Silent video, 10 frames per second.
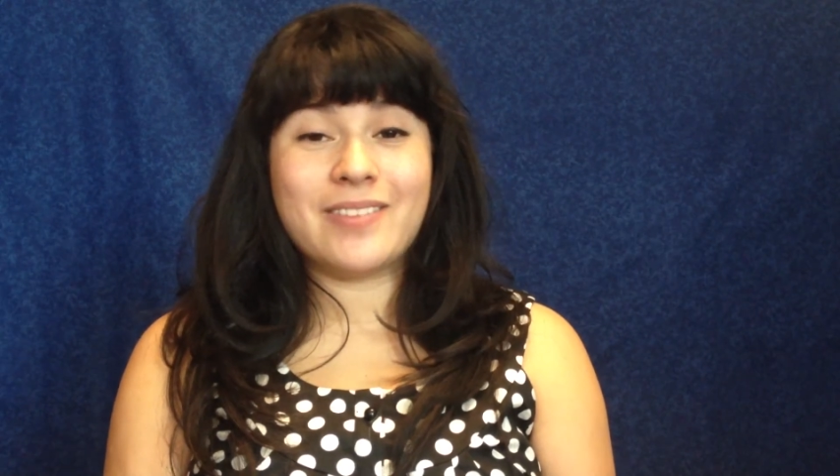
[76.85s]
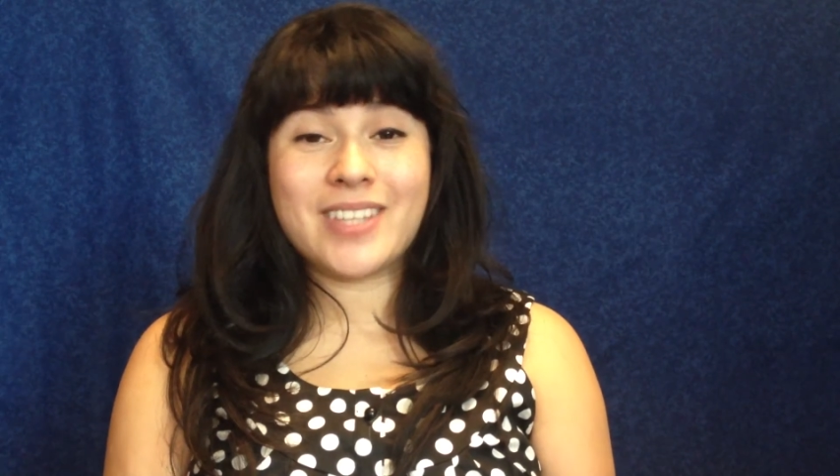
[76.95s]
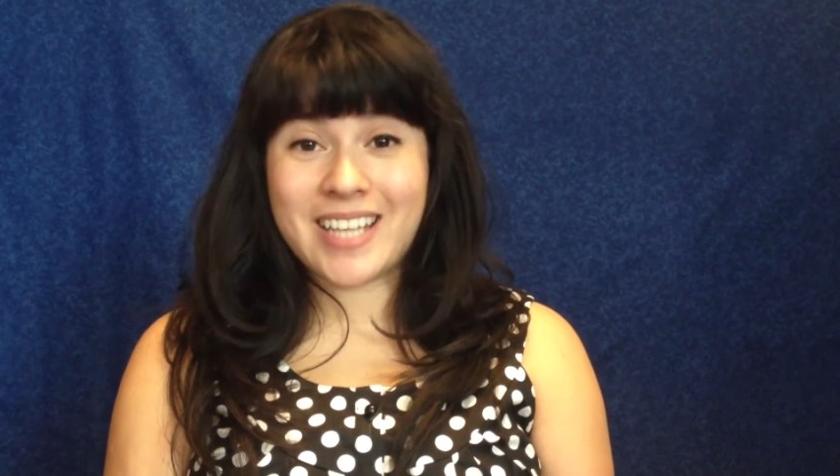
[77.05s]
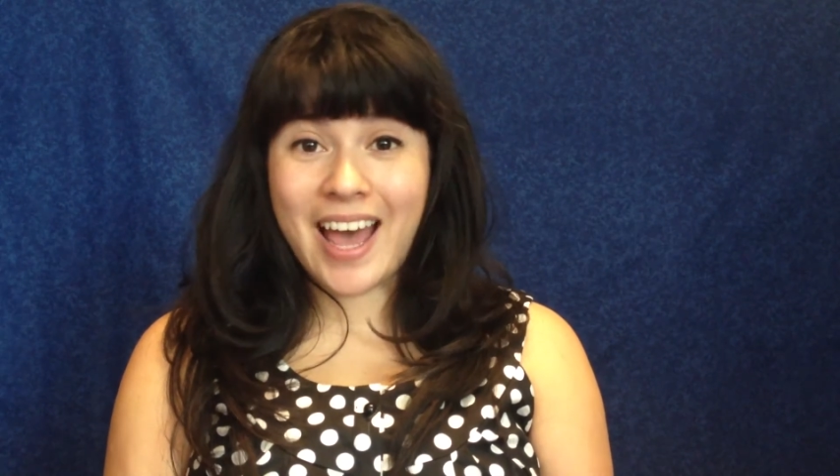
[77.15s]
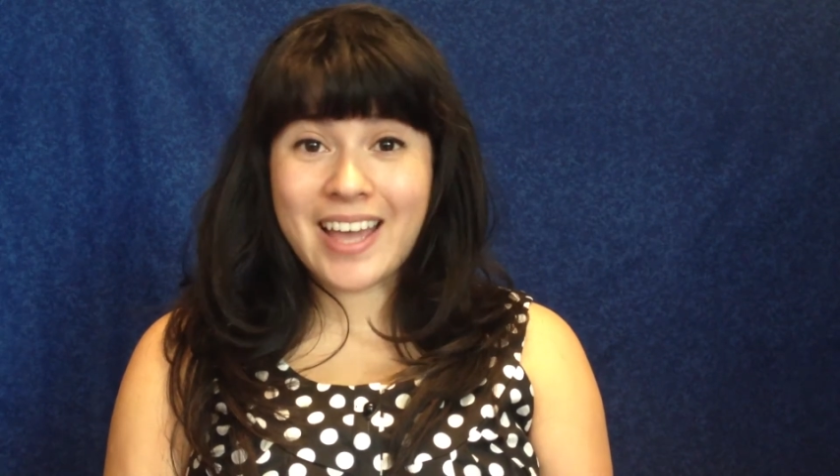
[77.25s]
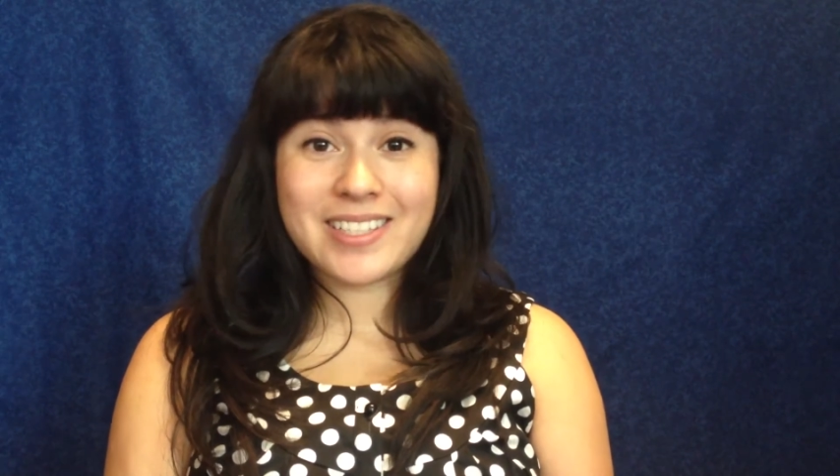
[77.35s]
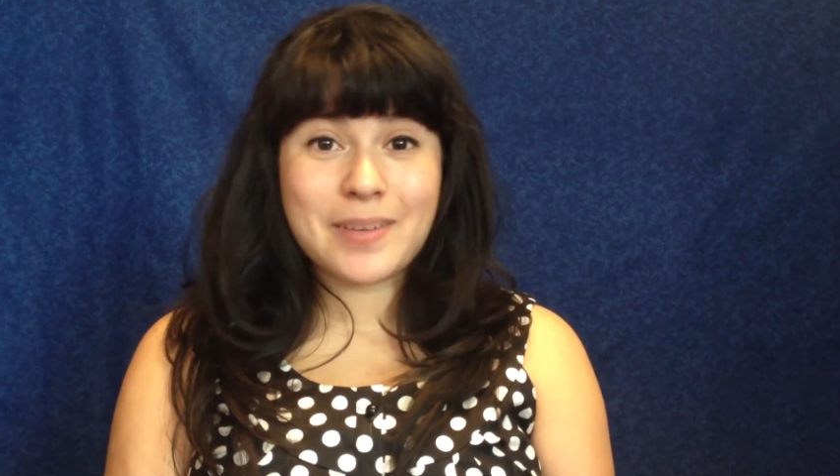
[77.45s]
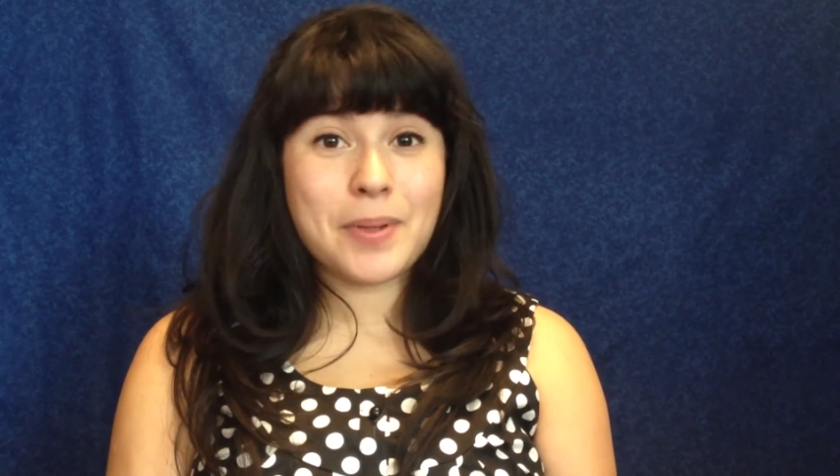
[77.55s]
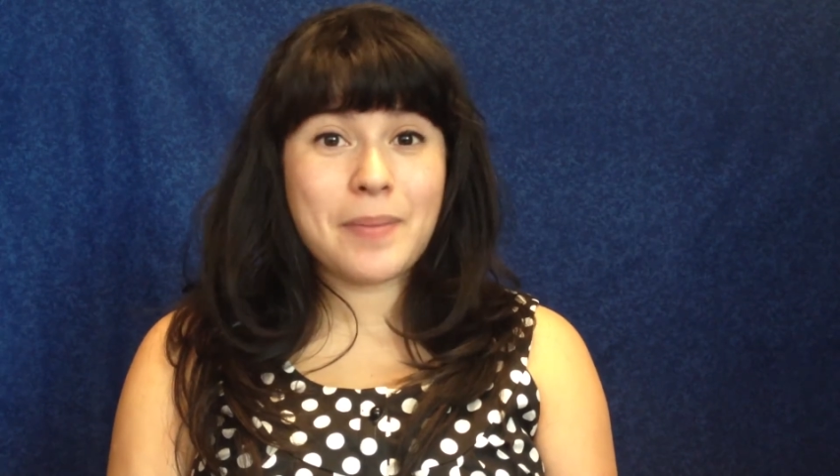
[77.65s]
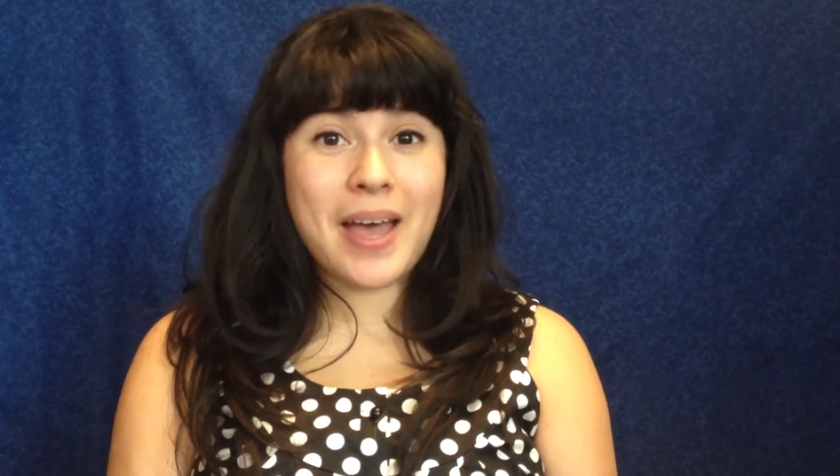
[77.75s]
of the dying
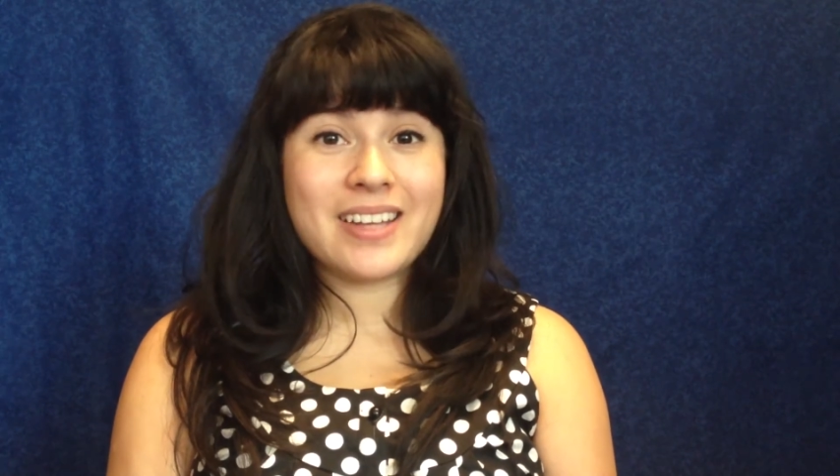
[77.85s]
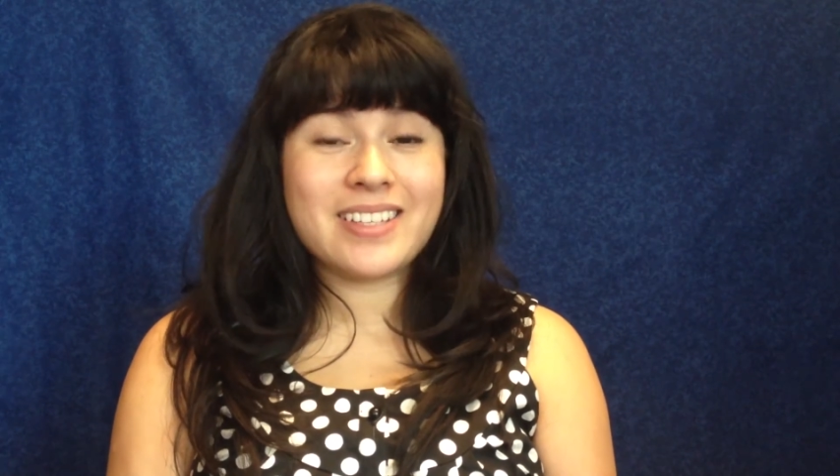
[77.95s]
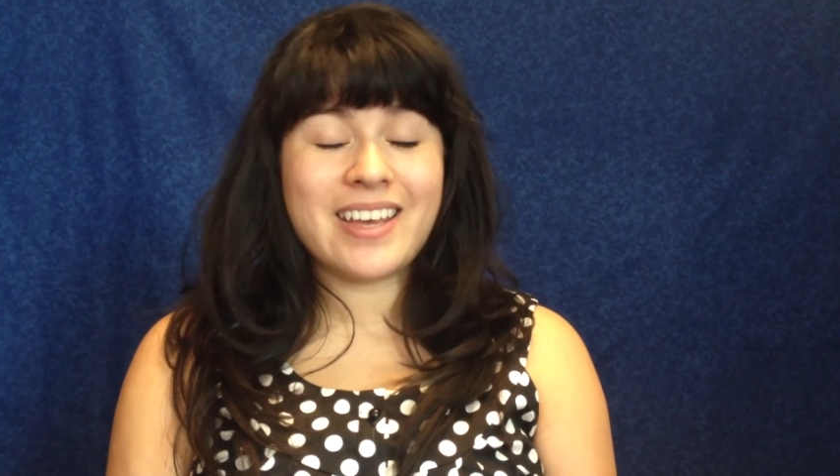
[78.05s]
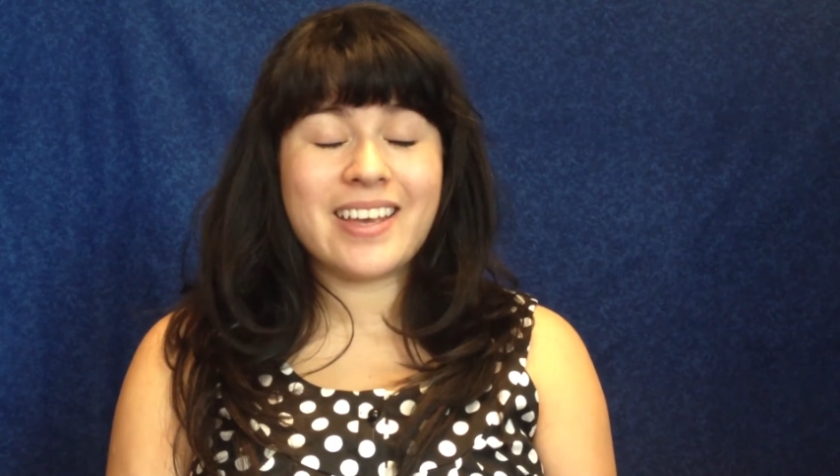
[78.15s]
diplomat,